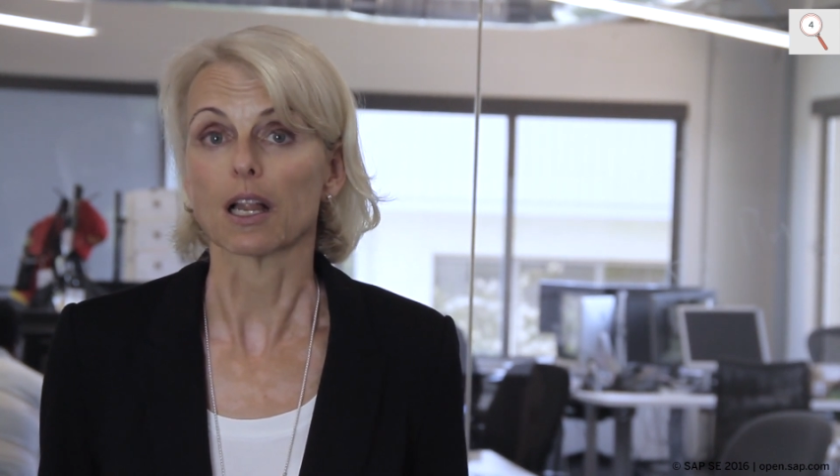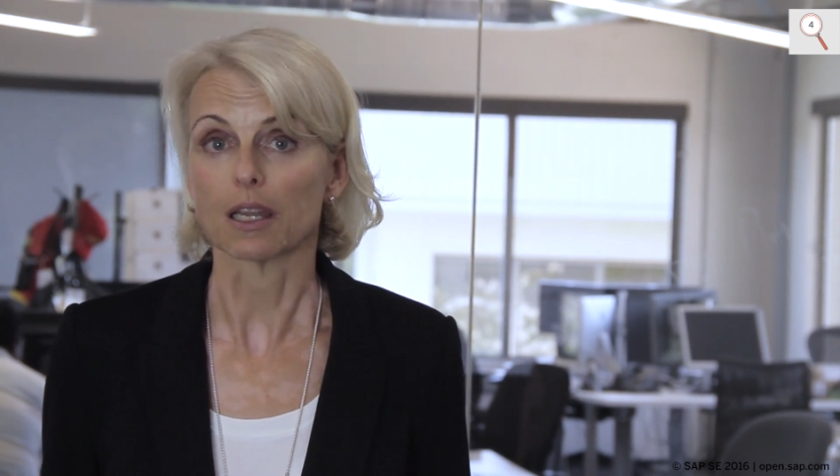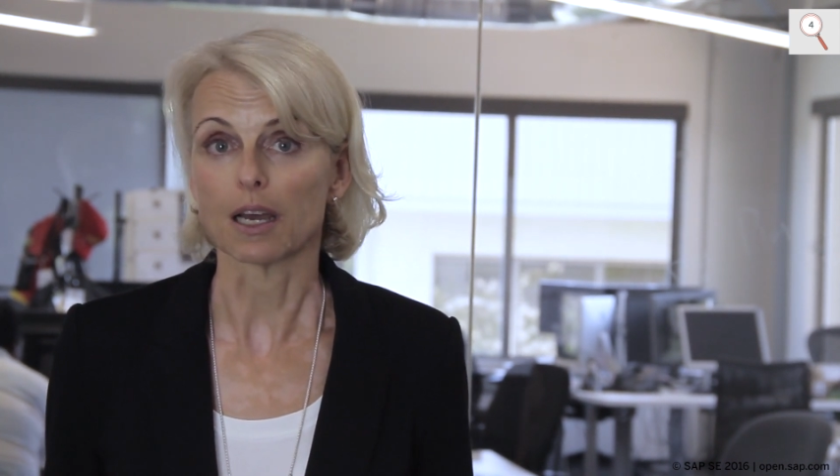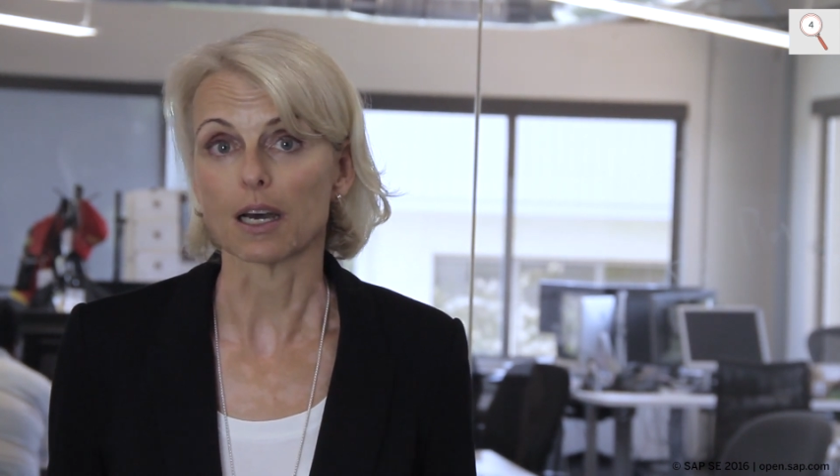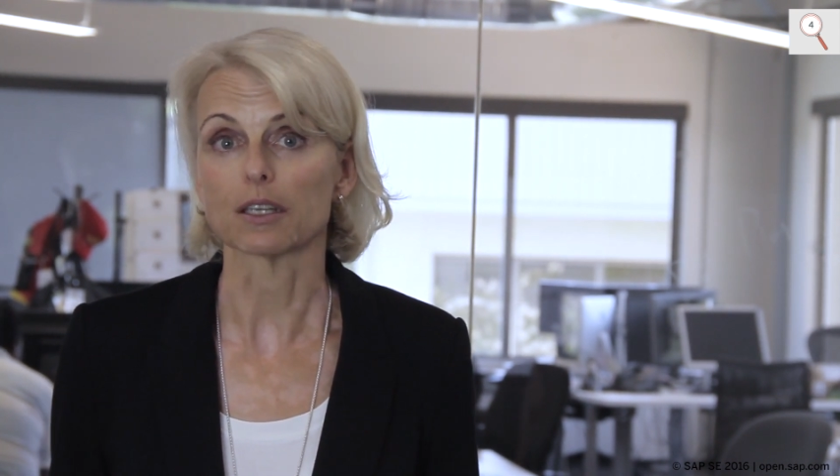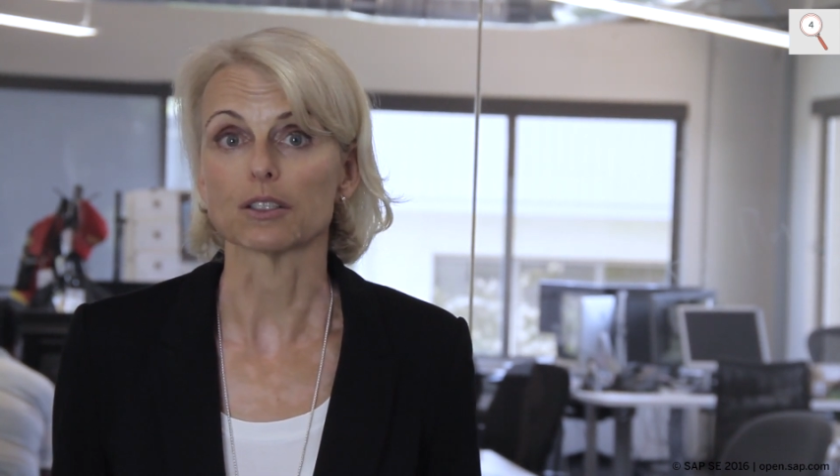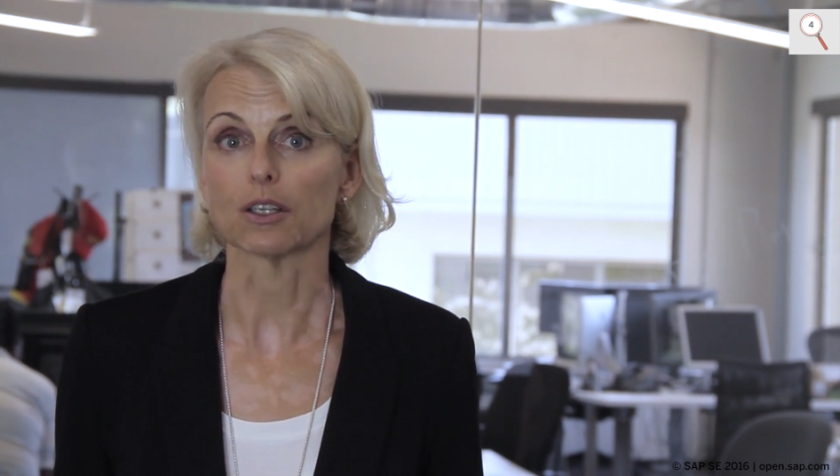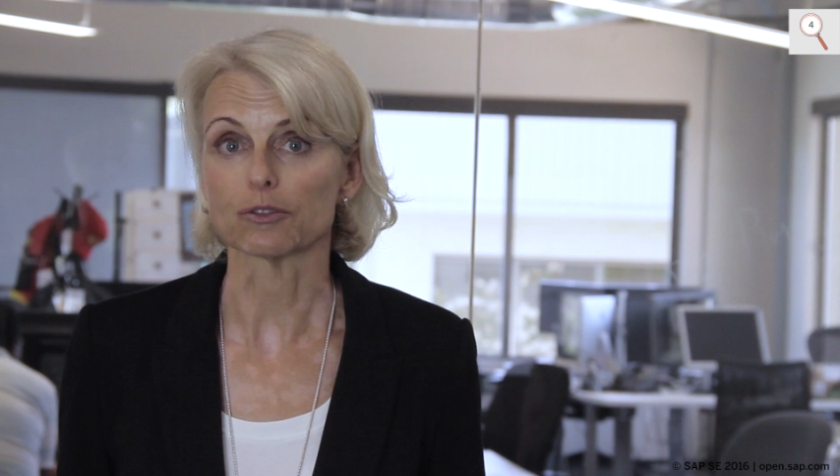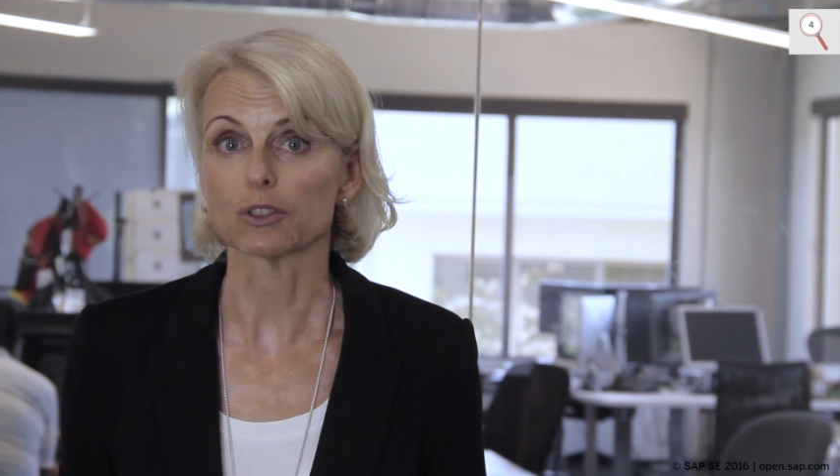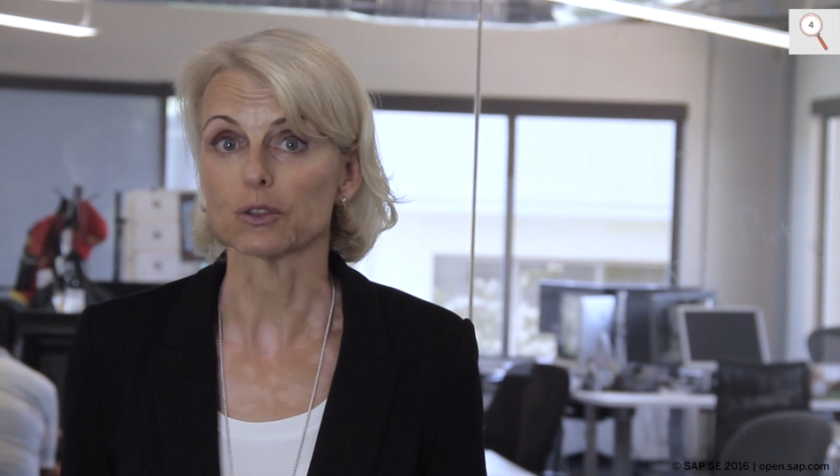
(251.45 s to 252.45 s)
a lot
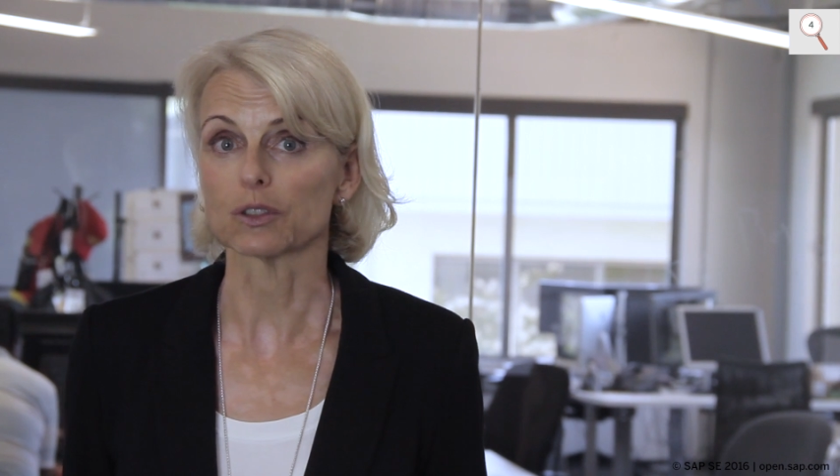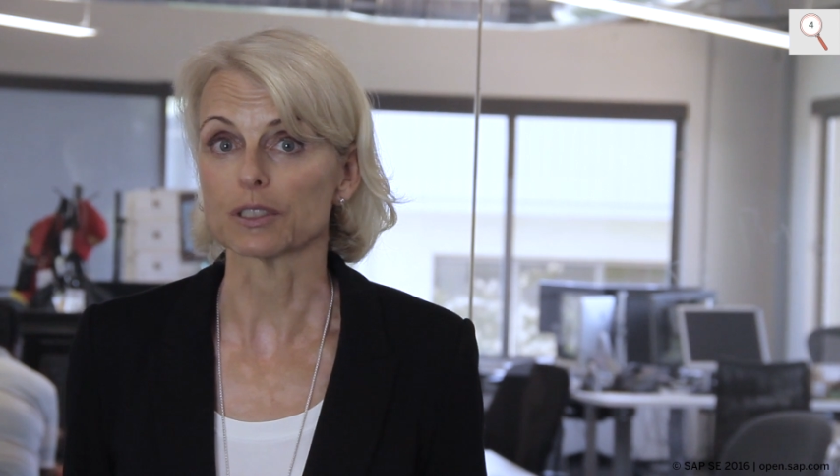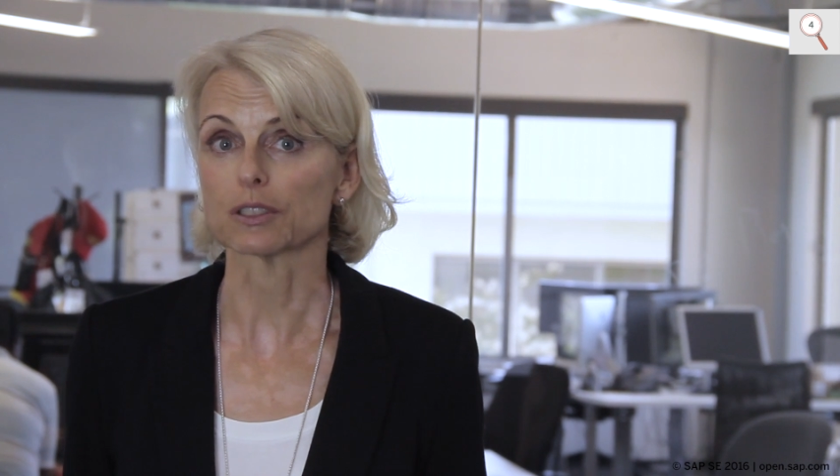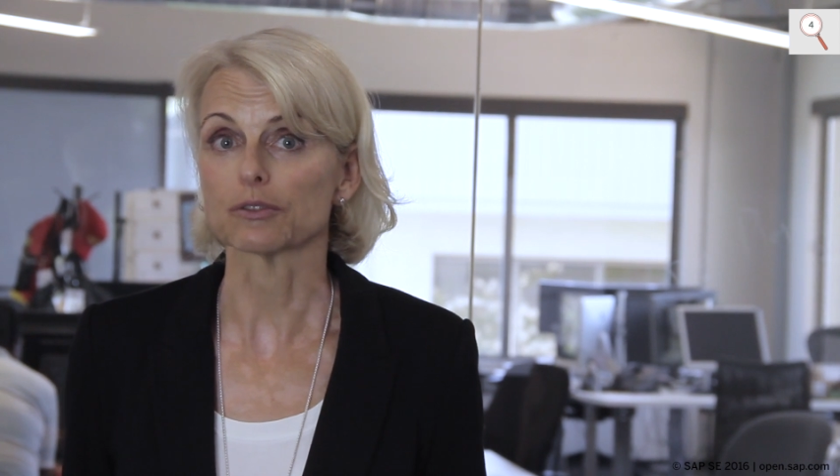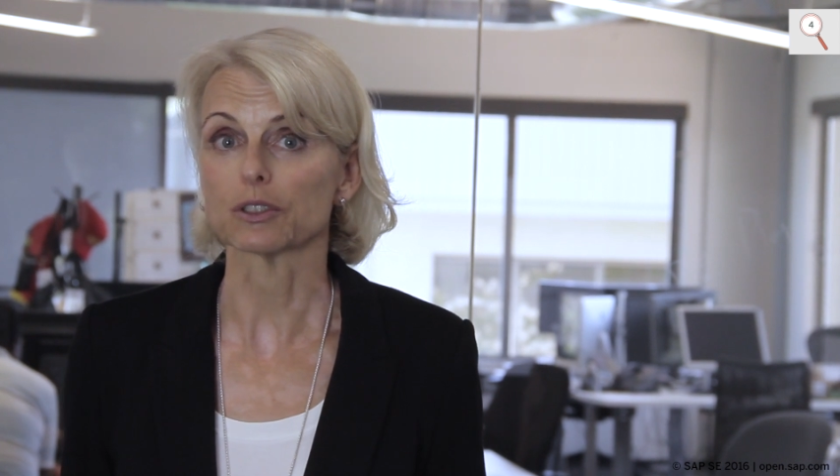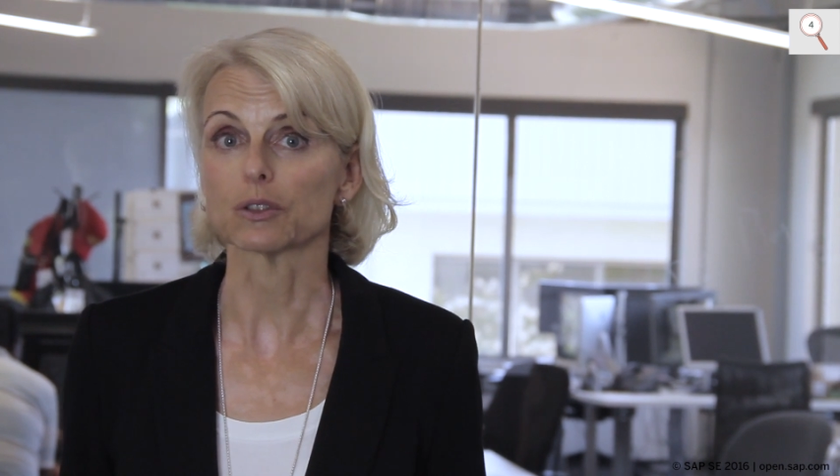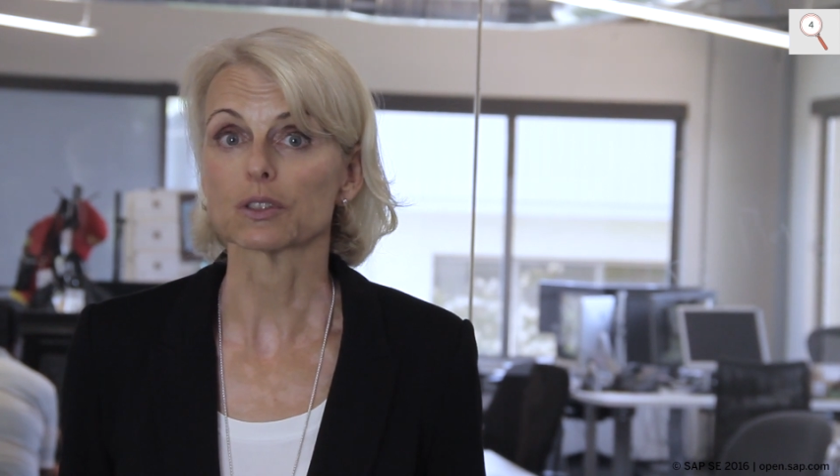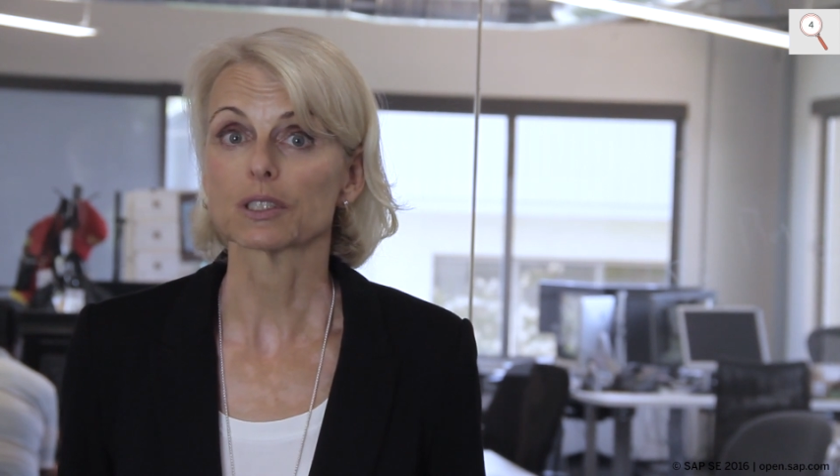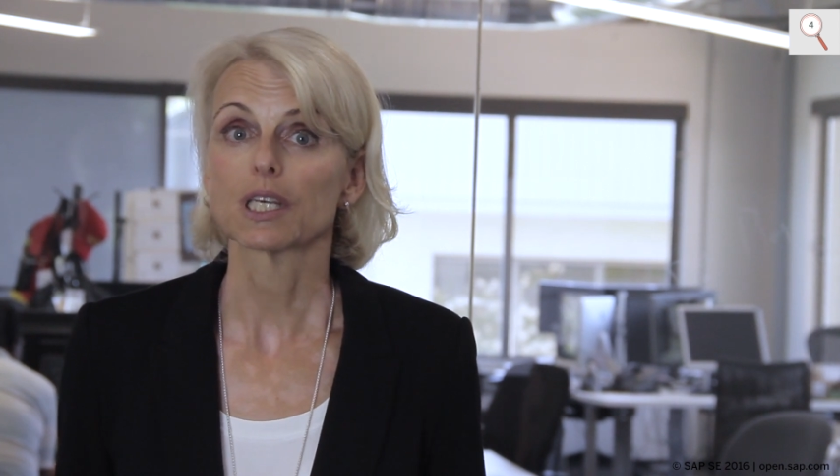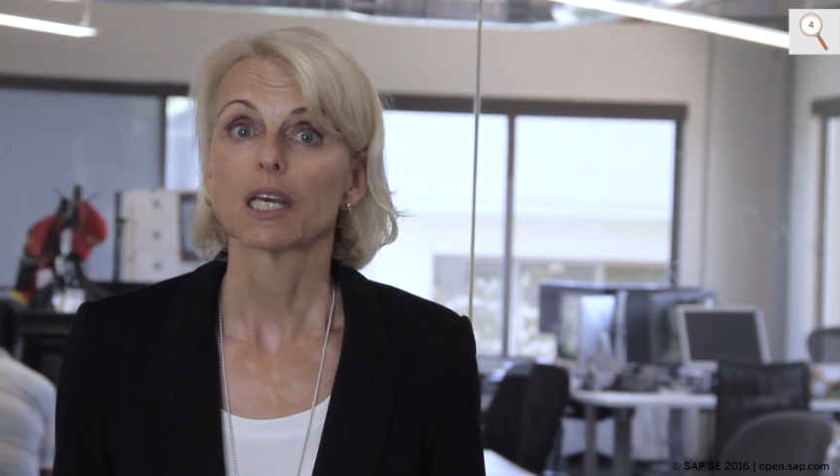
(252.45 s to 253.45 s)
of user
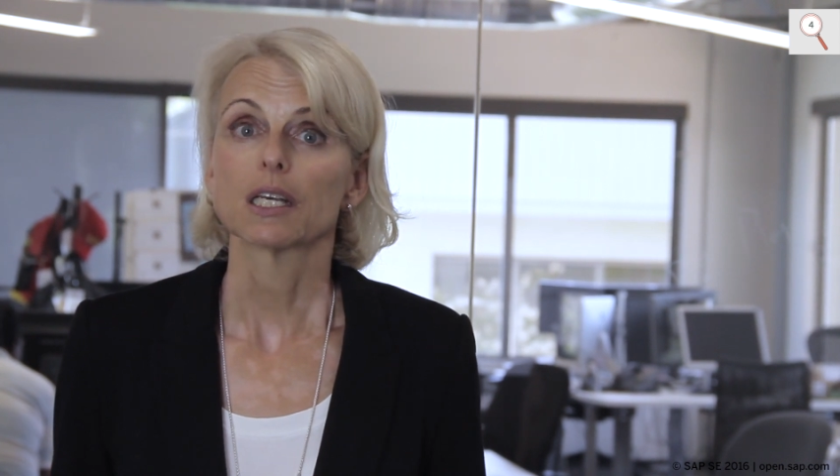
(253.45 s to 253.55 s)
interviews.